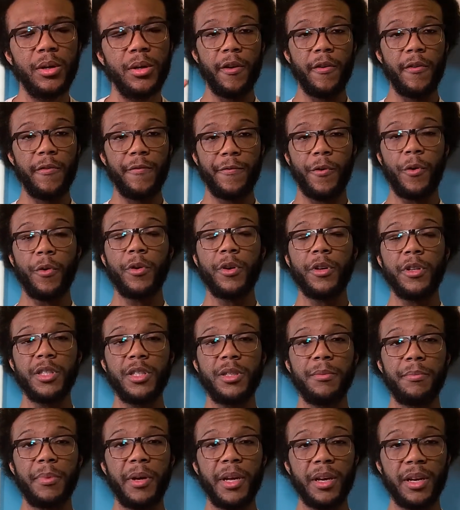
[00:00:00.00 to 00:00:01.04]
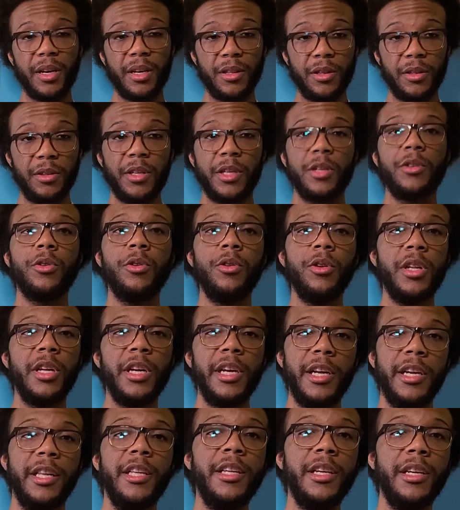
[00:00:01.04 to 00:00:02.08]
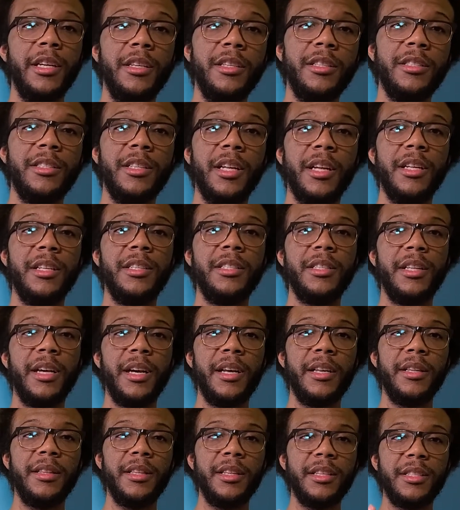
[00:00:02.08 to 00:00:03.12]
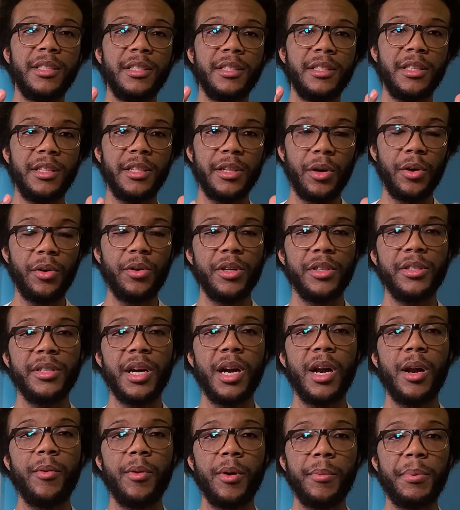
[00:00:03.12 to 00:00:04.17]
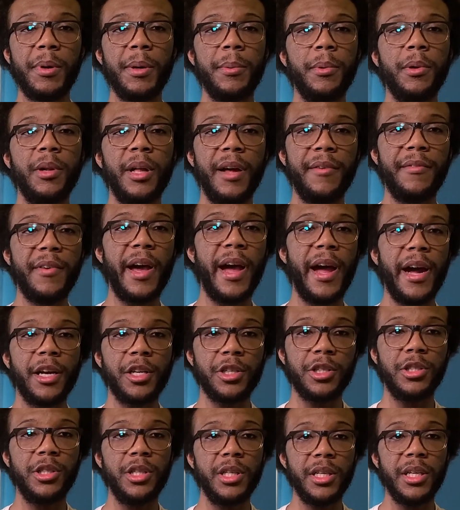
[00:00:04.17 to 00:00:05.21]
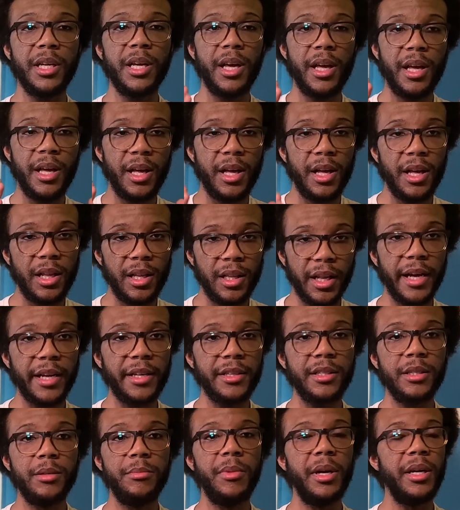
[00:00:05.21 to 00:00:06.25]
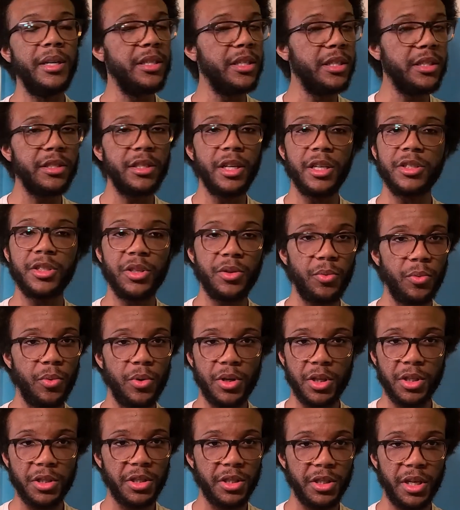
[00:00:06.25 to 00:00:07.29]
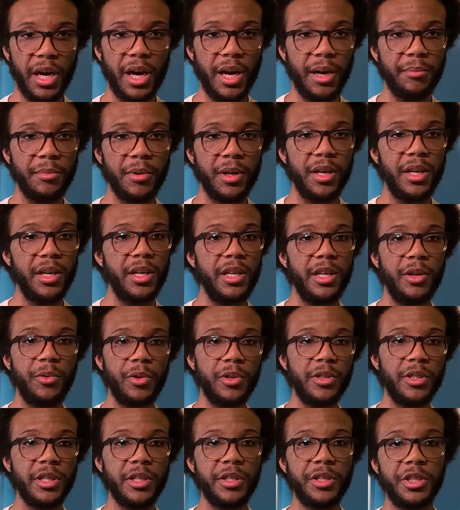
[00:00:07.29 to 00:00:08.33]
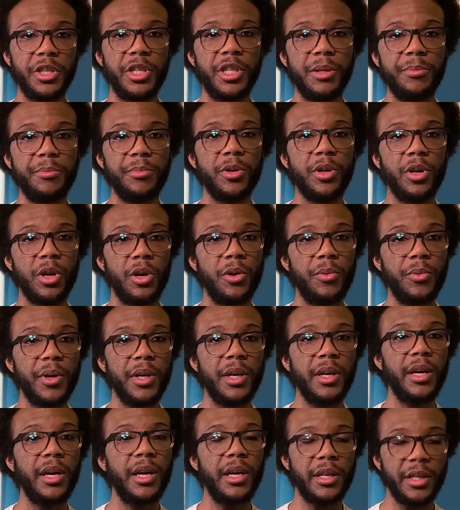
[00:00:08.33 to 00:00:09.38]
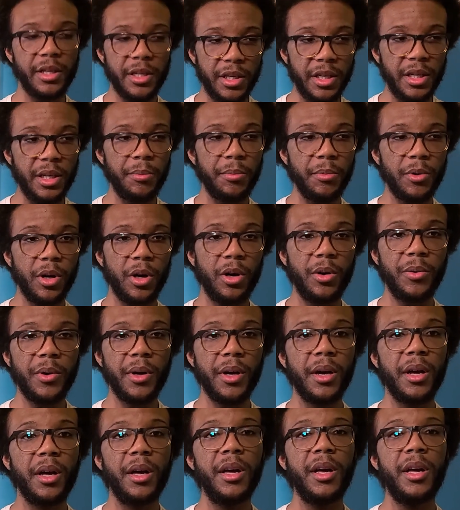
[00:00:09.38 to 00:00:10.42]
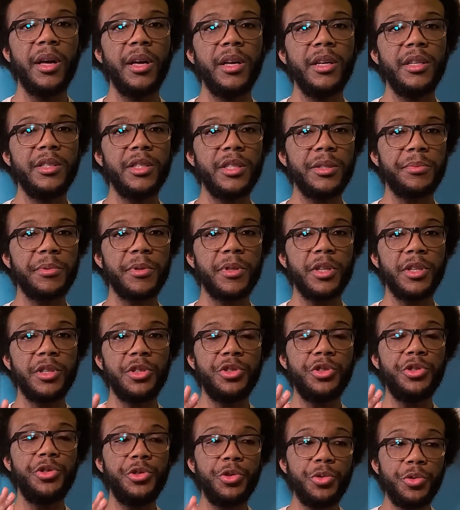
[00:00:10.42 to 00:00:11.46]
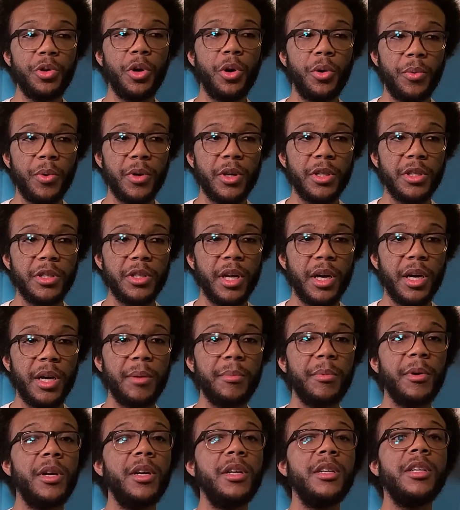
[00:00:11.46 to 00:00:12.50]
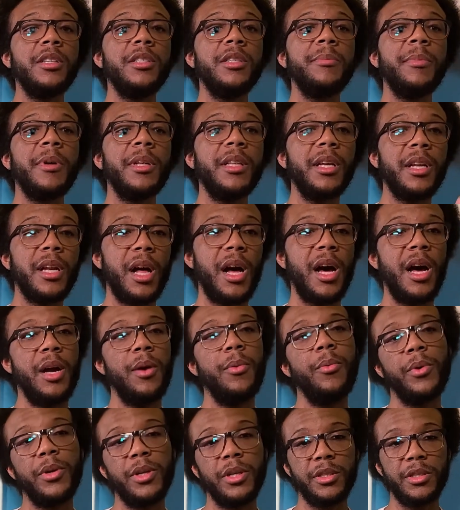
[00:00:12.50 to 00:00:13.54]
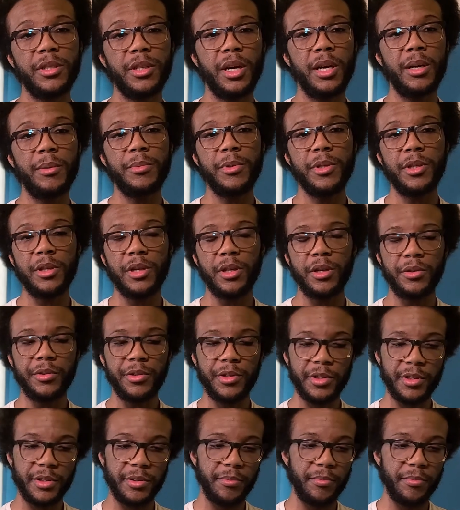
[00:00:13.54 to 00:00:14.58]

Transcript: Forrest, being a literal idiot, says that this is the only time where people have actually liked him, and he doesn't want to stop. He wants to keep going and keep going. Just because you don't want to stop doesn't mean that I want to stop, he goes.